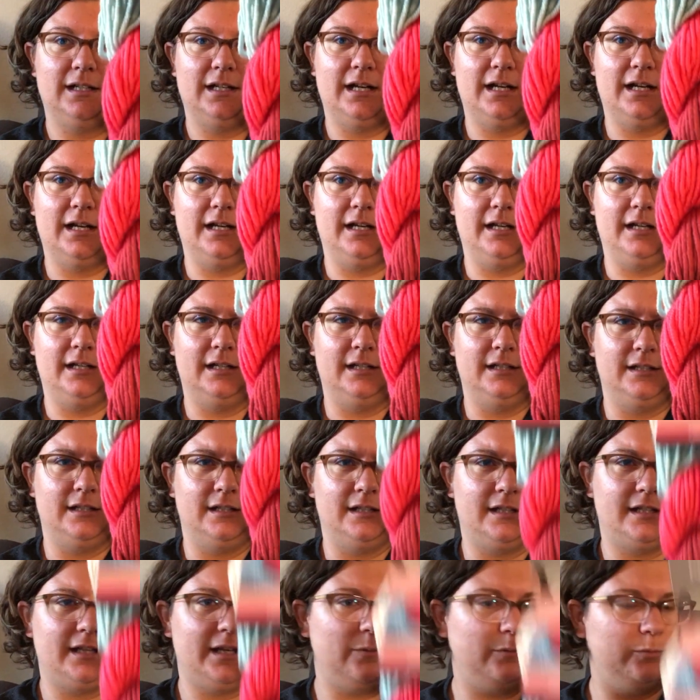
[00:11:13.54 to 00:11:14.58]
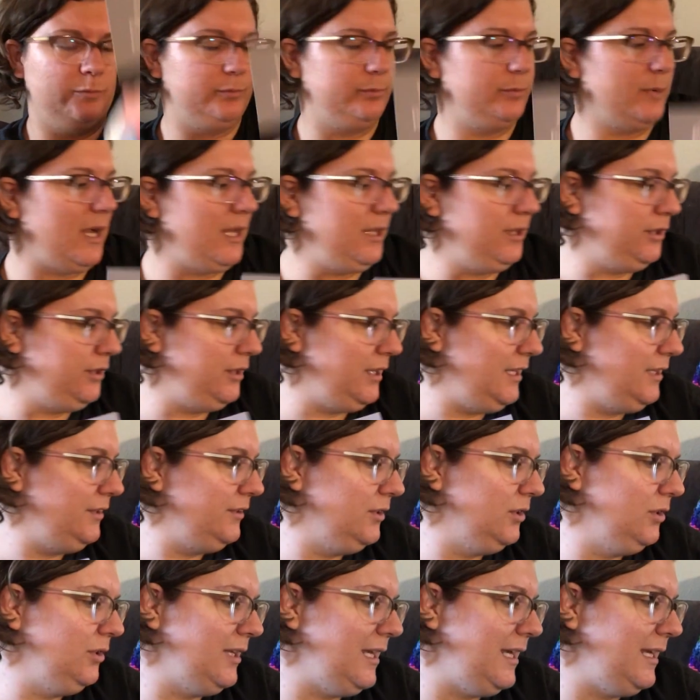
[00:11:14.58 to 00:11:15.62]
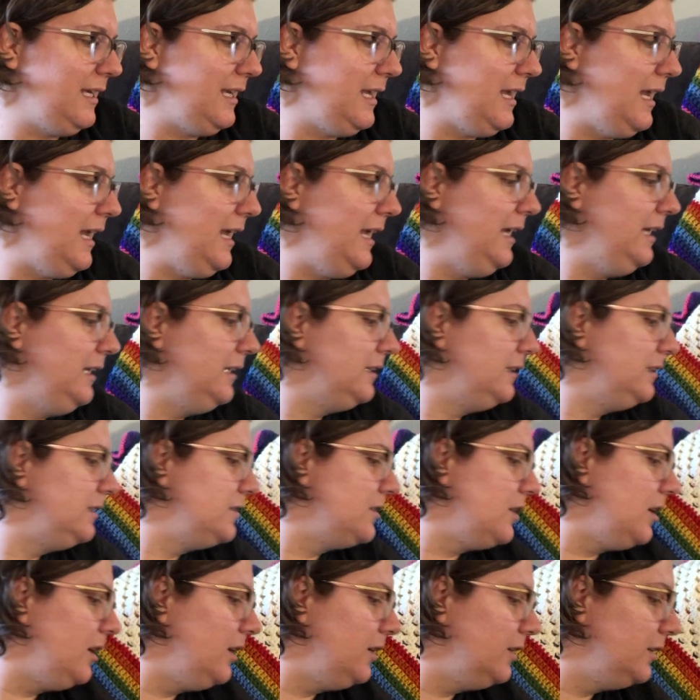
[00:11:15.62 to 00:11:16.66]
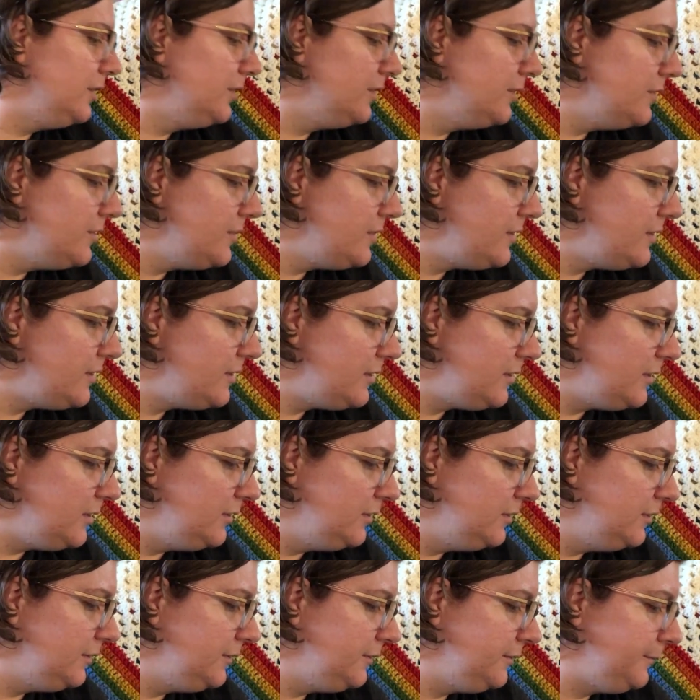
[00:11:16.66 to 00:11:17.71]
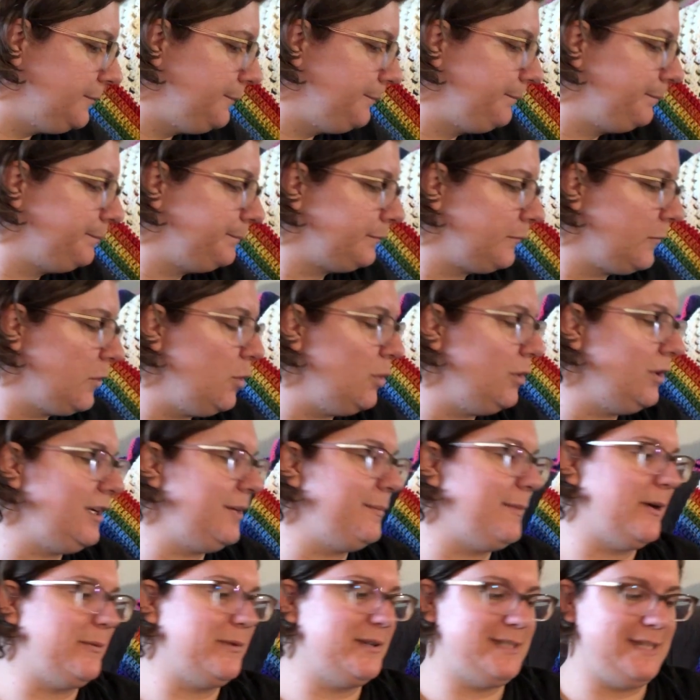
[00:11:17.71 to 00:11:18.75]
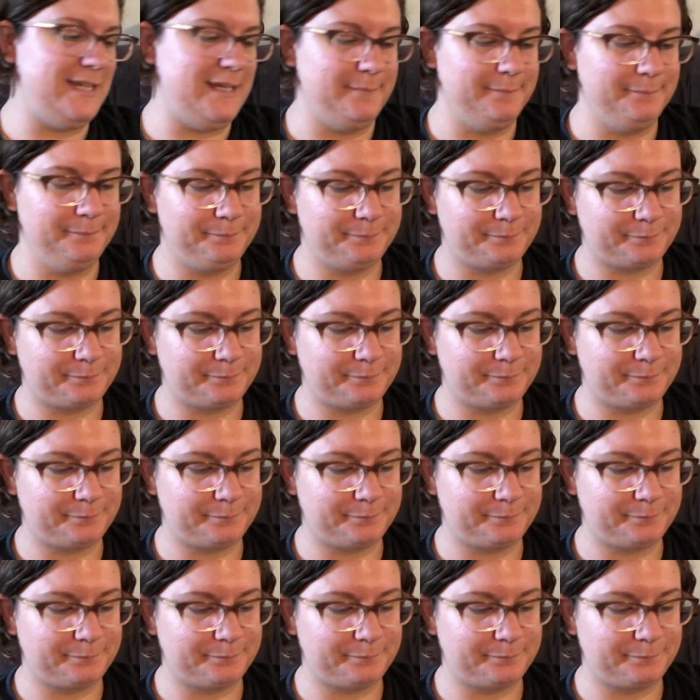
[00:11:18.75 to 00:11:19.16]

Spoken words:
I think they're like $8. Oh, look, my receipt.